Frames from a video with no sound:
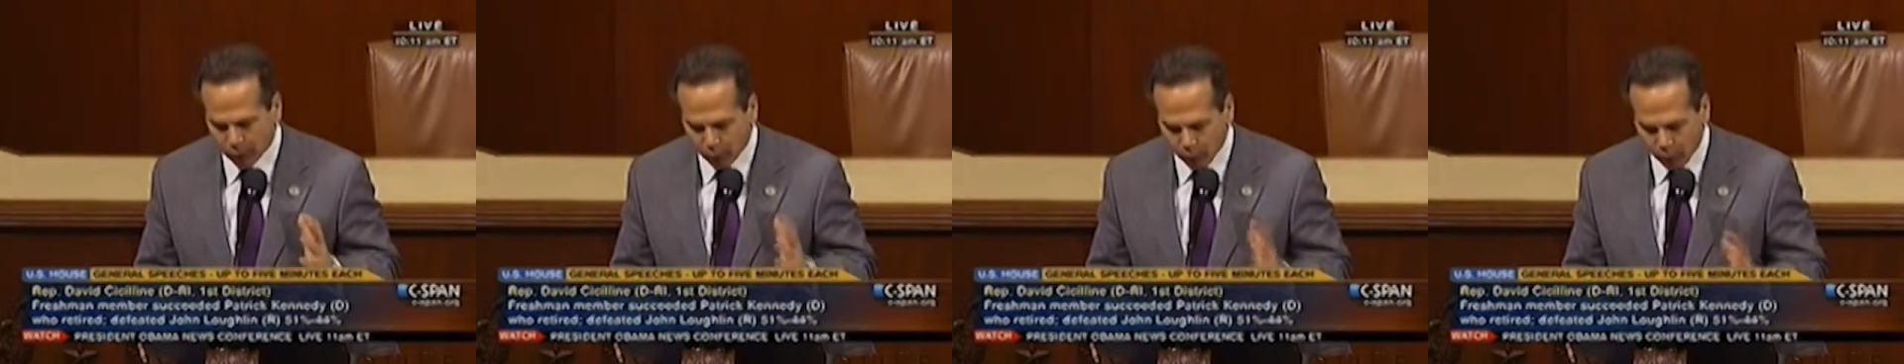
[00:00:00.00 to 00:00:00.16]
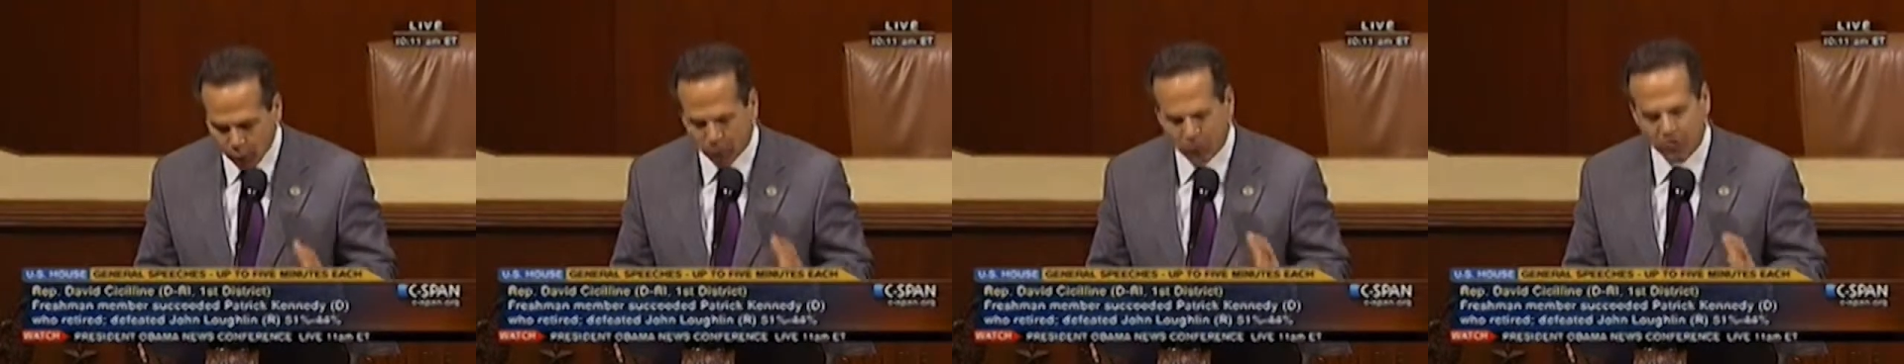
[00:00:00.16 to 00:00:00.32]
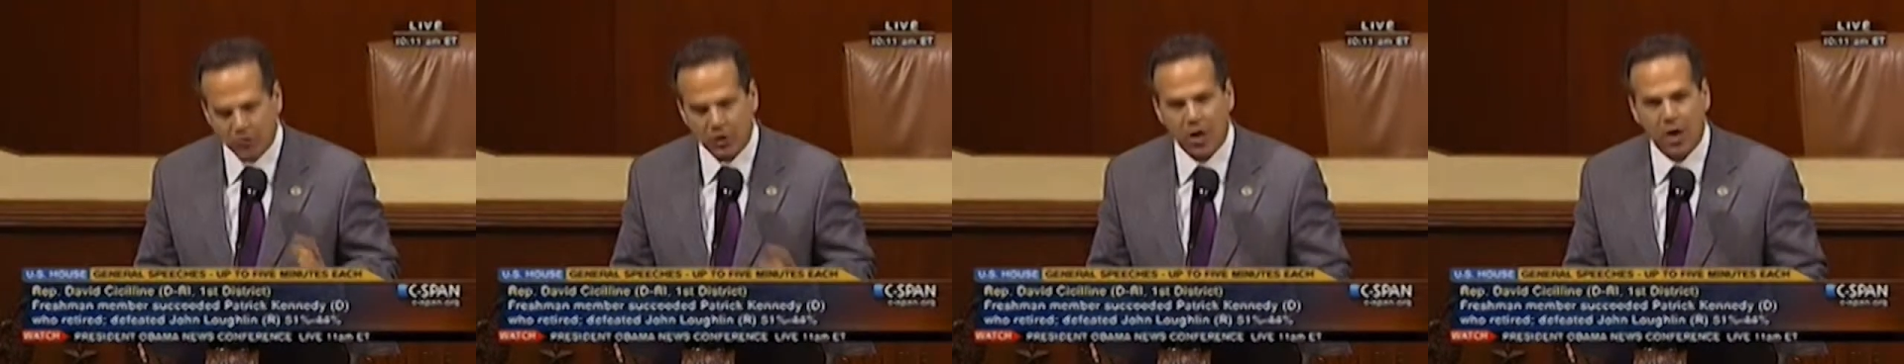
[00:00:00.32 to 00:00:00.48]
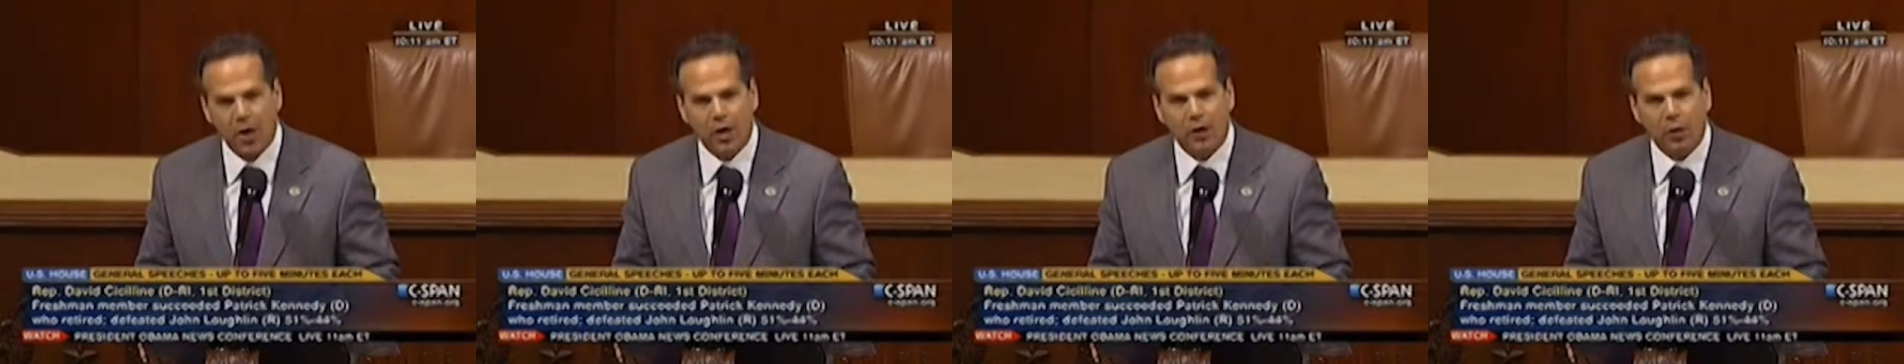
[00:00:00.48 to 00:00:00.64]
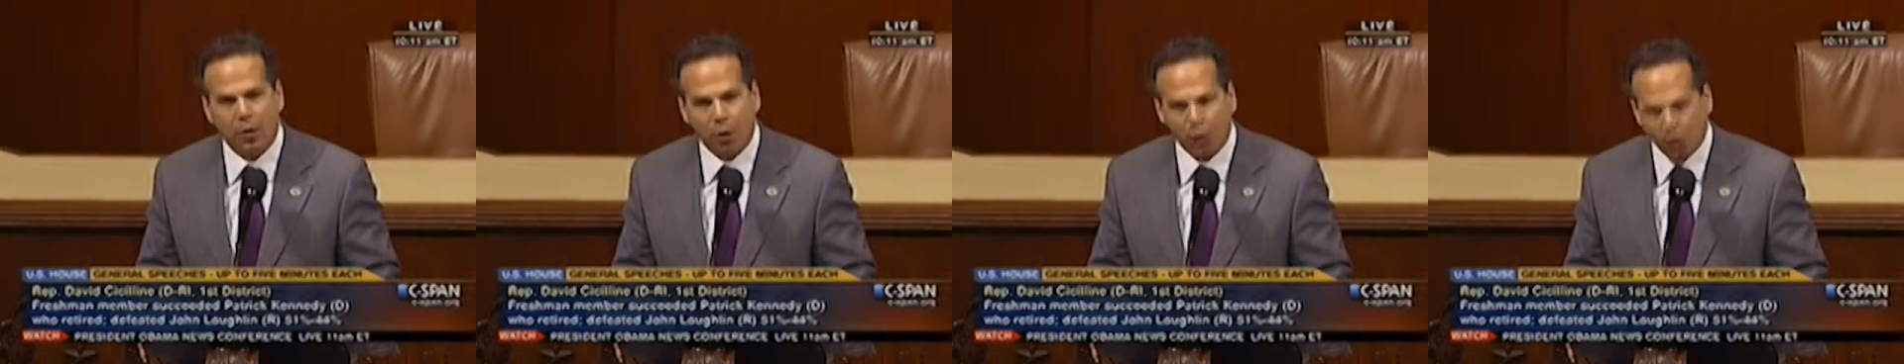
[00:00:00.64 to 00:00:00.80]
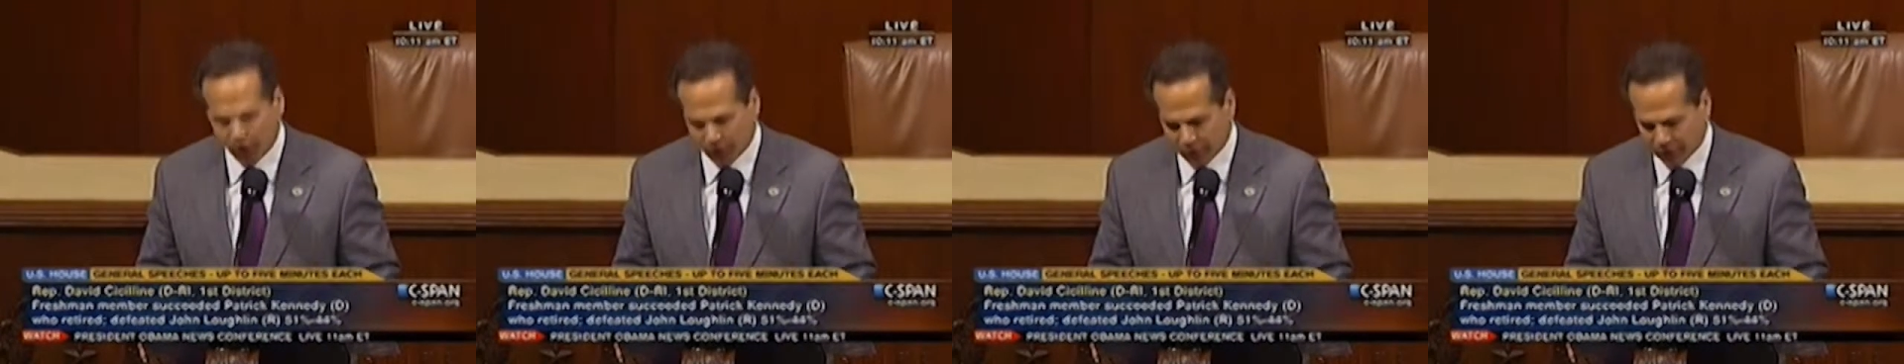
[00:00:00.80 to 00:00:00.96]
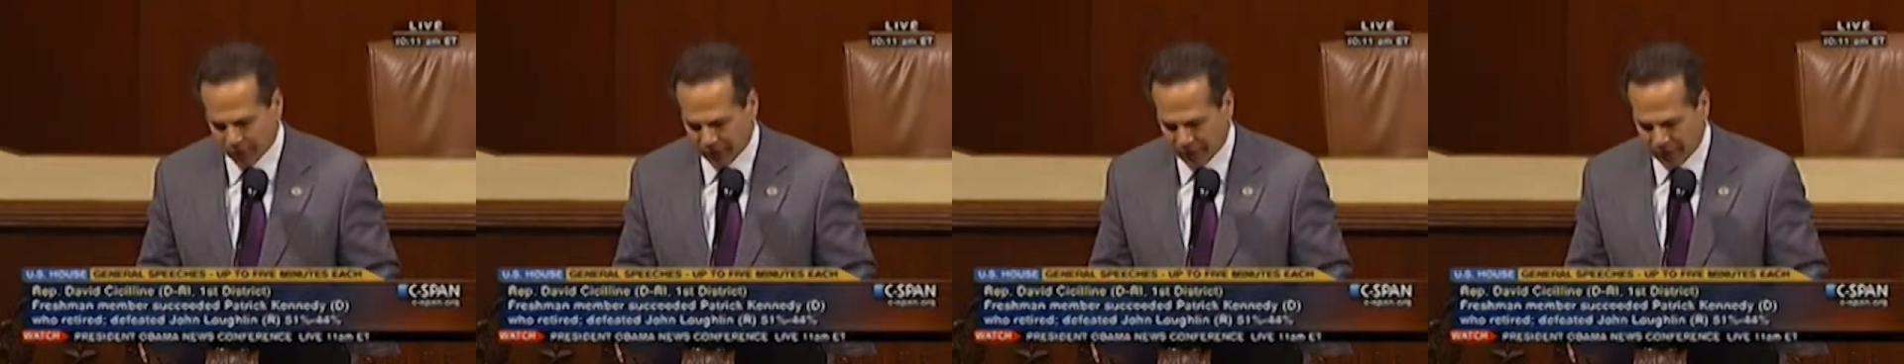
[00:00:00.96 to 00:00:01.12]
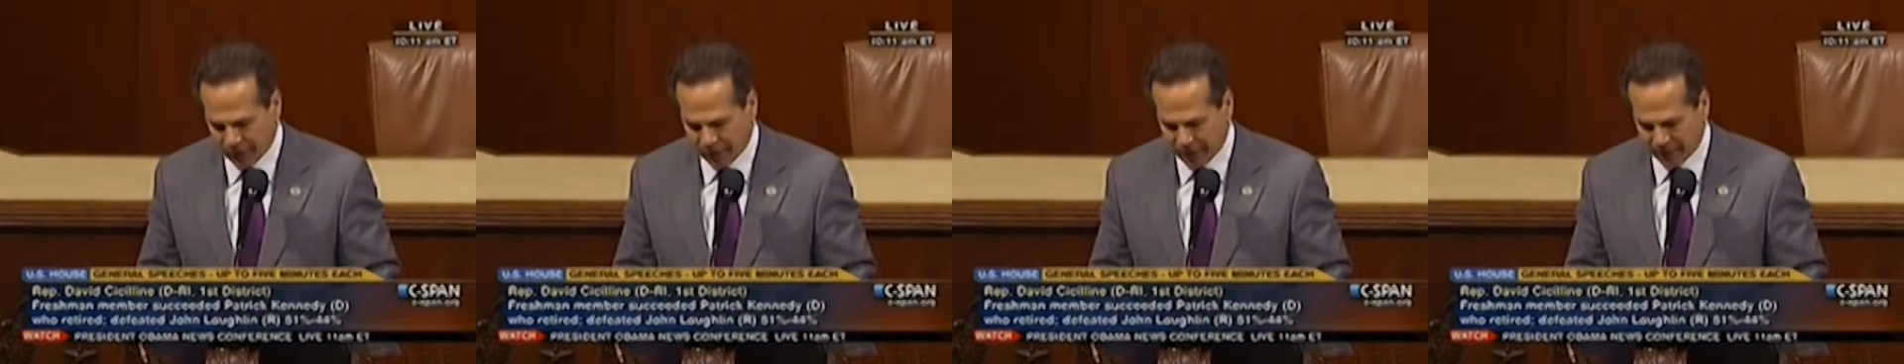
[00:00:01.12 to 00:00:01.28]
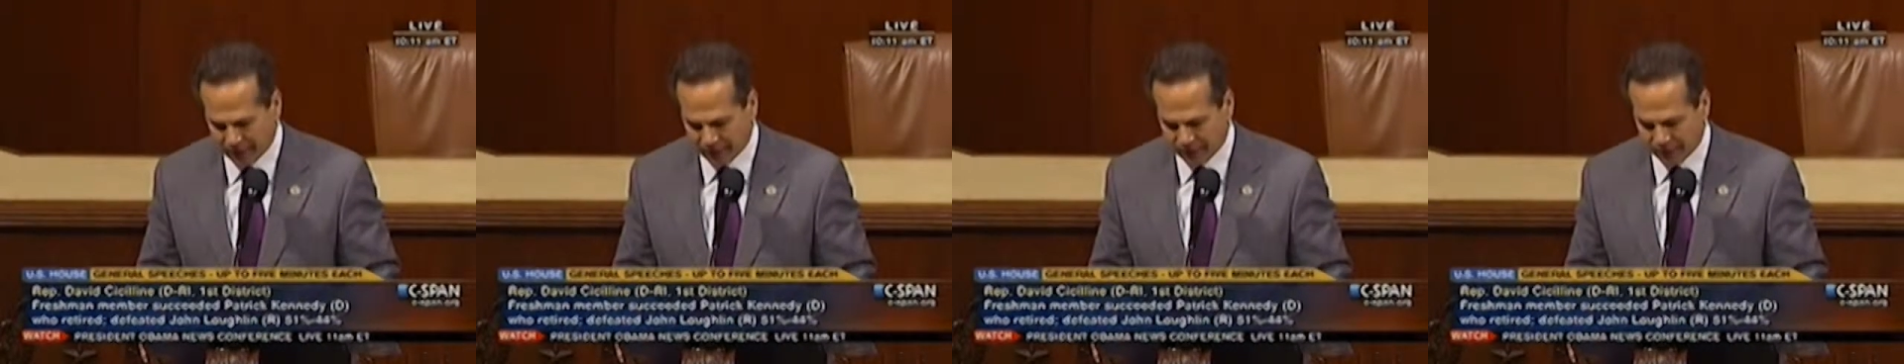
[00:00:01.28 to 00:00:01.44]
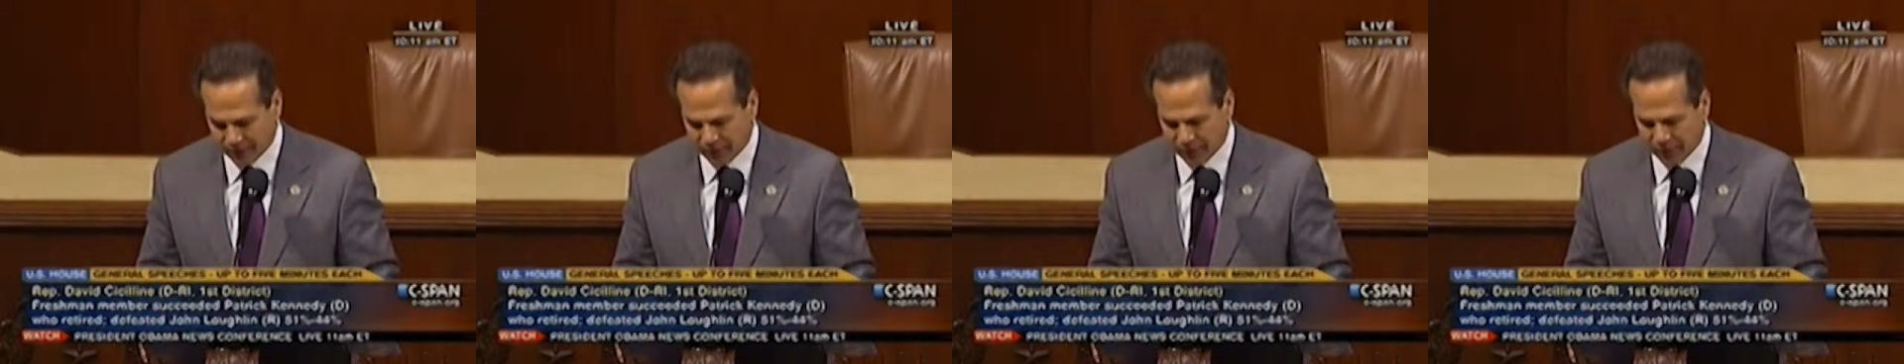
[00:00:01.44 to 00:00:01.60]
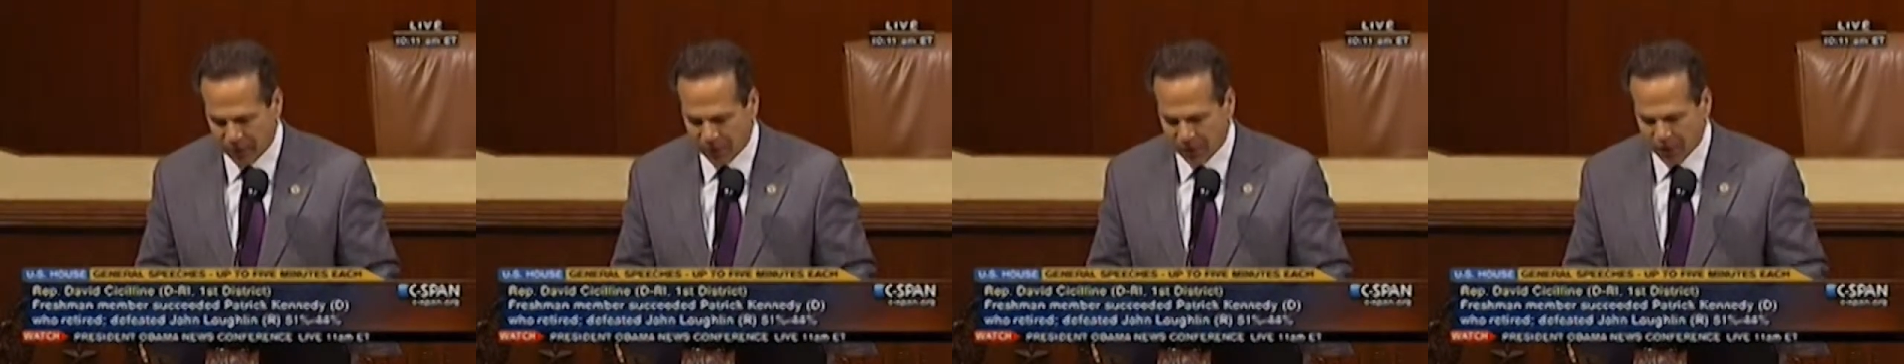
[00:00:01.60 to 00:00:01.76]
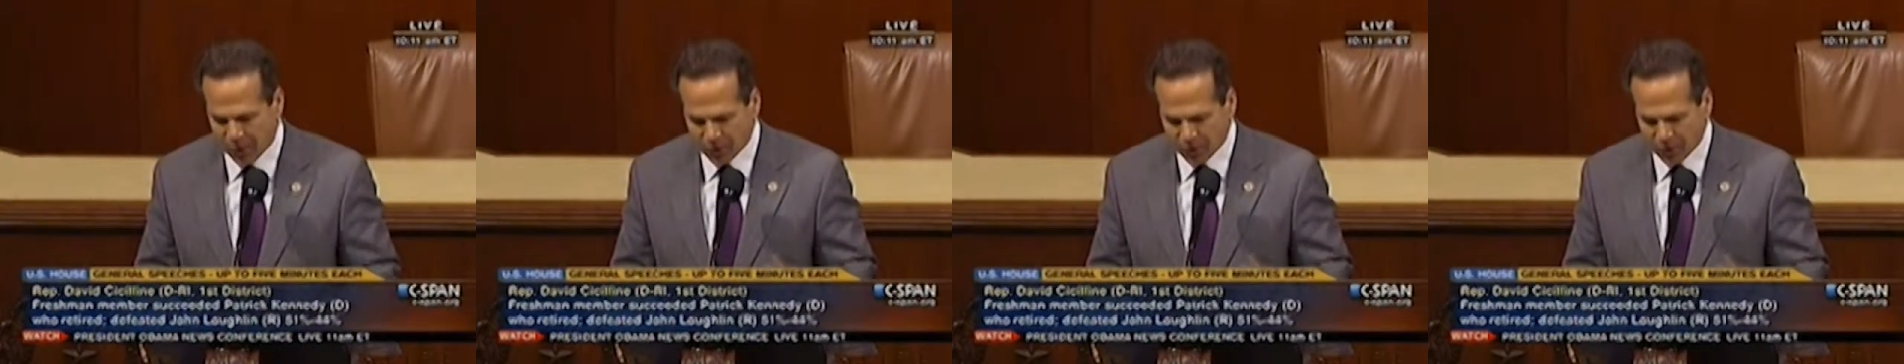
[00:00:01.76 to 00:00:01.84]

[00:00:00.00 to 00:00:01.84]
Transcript: worked hard all their lives